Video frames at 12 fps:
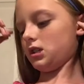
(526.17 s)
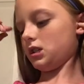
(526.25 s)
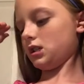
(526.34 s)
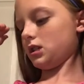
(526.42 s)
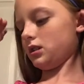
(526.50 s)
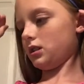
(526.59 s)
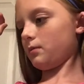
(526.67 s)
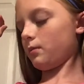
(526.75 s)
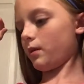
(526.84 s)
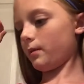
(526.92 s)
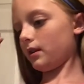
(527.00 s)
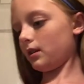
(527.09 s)
and I'm
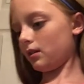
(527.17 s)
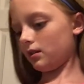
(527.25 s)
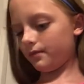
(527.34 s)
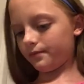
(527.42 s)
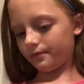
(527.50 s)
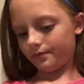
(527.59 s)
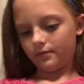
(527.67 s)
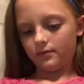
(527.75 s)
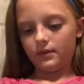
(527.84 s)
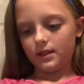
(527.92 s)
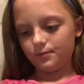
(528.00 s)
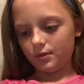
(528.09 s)
probably gonna get
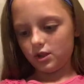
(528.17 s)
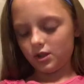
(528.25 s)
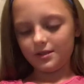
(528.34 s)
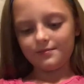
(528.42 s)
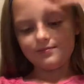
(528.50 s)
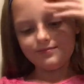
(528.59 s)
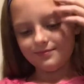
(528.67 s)
this brush now.